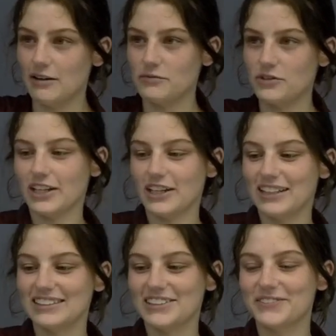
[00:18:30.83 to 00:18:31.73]

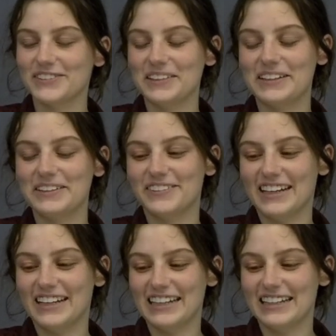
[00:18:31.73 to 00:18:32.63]
Chickens will live
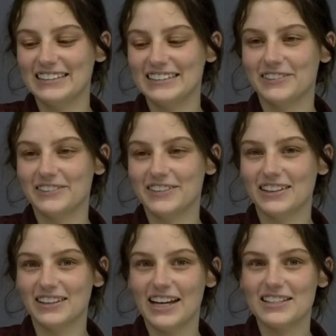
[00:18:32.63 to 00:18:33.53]
different
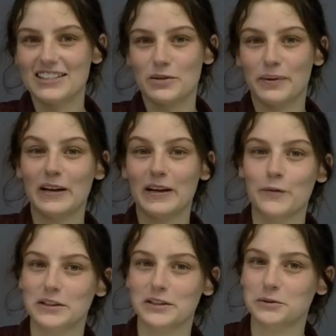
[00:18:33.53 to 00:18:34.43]
lengths depending on
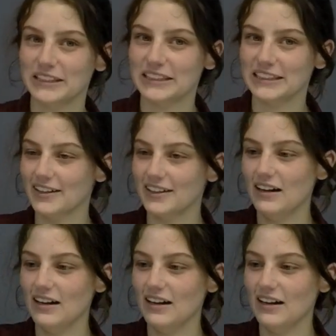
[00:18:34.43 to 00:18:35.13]
which breed they are.